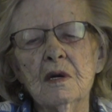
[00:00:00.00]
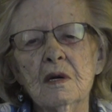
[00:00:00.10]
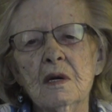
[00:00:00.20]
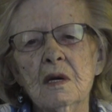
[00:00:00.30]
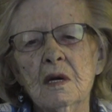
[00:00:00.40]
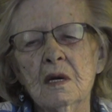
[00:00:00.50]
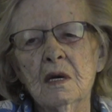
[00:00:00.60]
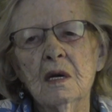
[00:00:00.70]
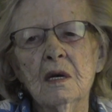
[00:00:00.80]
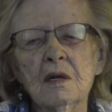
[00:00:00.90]

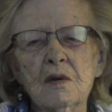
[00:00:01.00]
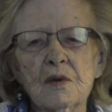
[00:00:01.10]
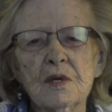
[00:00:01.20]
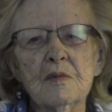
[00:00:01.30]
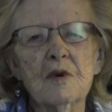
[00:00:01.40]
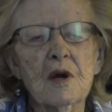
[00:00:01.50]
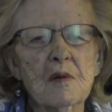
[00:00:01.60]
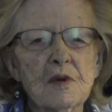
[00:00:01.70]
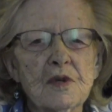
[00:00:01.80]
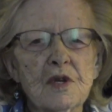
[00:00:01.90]
And there was a
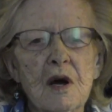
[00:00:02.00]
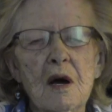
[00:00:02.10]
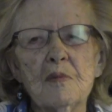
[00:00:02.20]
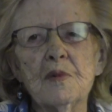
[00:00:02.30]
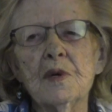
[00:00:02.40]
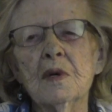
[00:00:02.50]
barber shop.